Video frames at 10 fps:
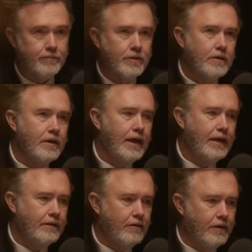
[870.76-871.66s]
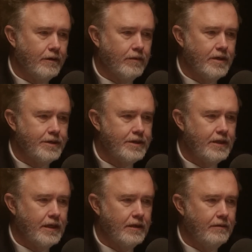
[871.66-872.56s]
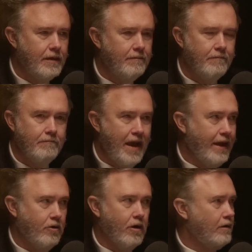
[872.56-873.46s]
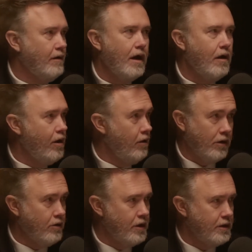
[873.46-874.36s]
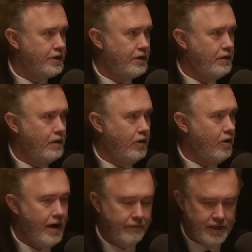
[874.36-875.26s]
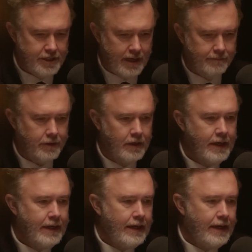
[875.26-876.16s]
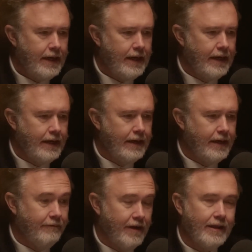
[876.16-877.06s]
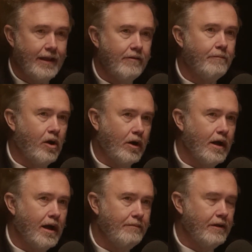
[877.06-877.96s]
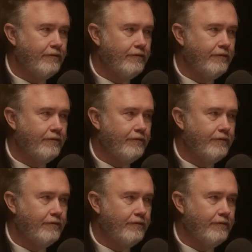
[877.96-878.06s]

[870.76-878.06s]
the book. I thought it was bang on all across on every chapter. In fact, I even bought a copy